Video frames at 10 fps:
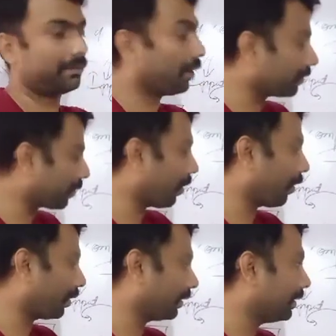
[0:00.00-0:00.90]
Not
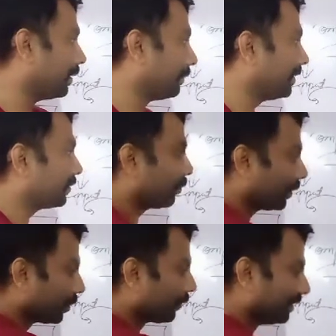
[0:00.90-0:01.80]
all, means
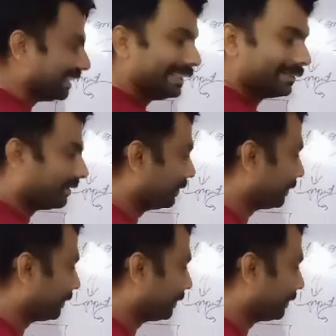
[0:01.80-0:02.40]
one of these.